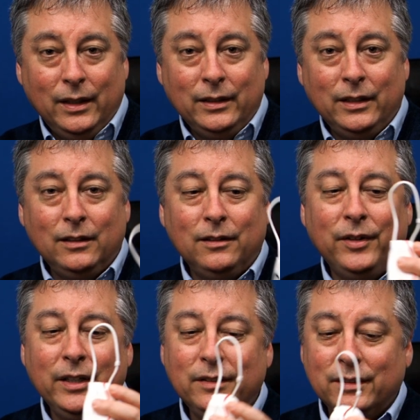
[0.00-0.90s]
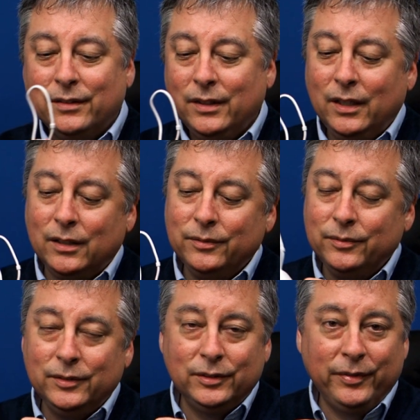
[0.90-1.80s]
And then the device
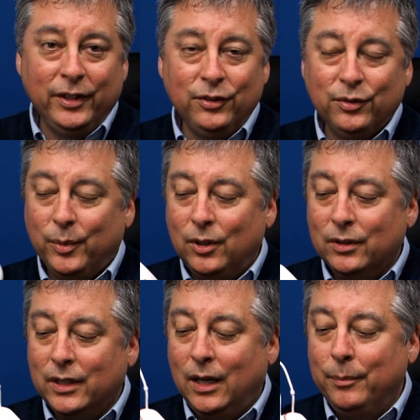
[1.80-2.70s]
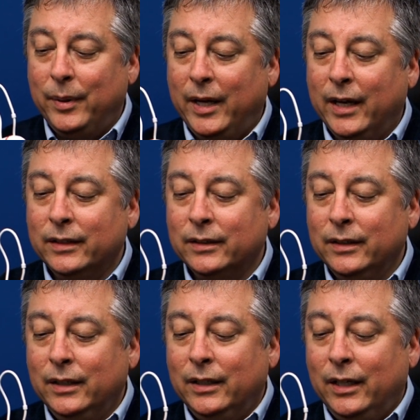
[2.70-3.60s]
itself is very small and compact,
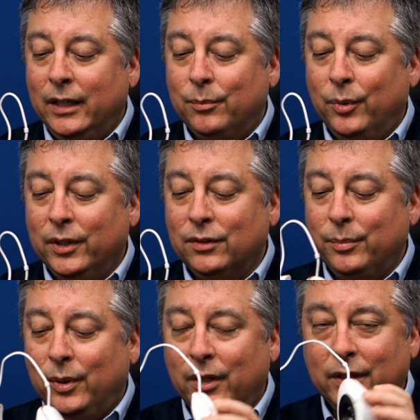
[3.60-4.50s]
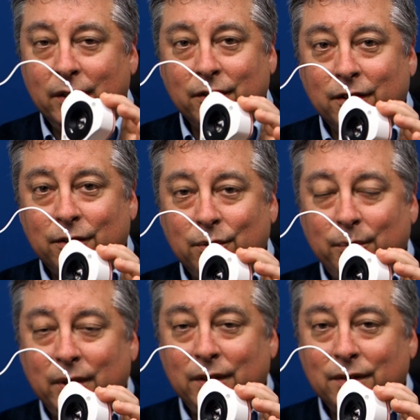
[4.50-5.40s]
and it breaks apart here into two
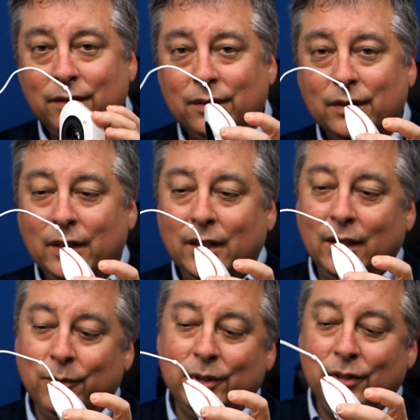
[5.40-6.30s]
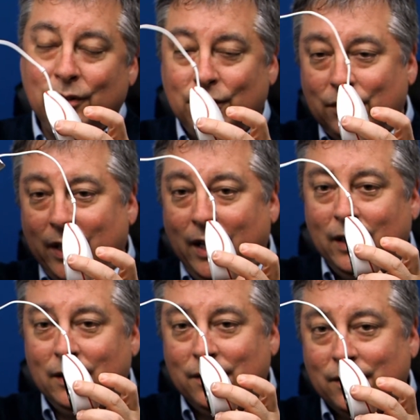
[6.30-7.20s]
pieces. And what you do is you
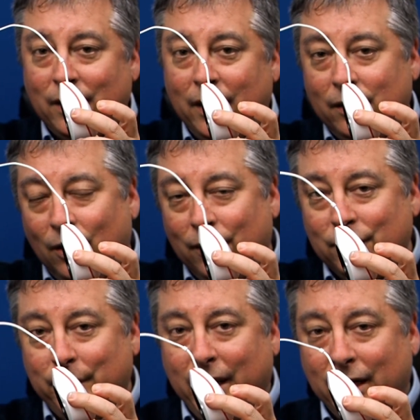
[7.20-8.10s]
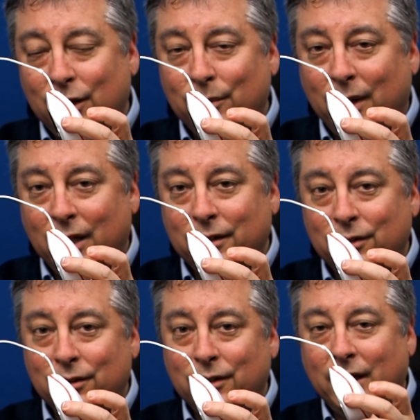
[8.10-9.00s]
hang this side off the back of your
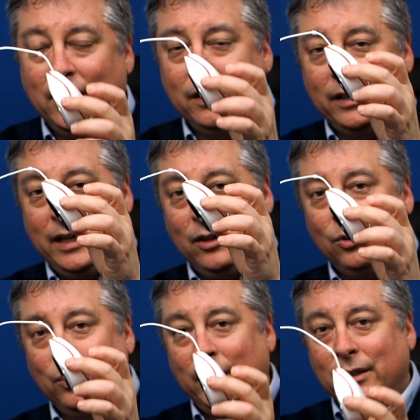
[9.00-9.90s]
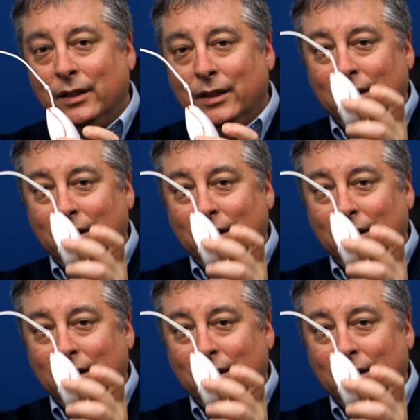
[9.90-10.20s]
monitor to kind of counterweight